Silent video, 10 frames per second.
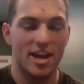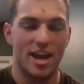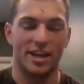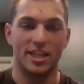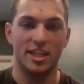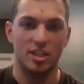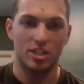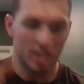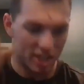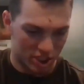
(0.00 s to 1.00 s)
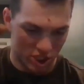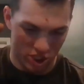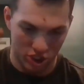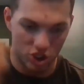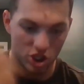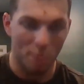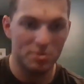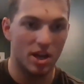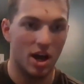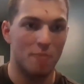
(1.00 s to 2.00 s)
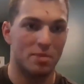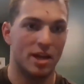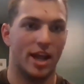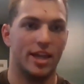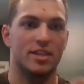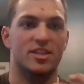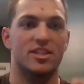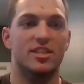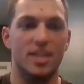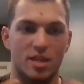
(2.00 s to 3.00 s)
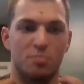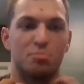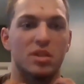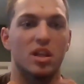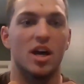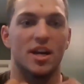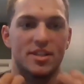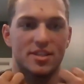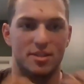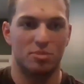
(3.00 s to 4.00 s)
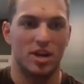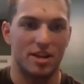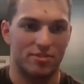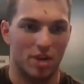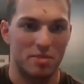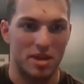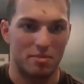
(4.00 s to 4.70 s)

And he just jumps up, and I can see the blood spray from him.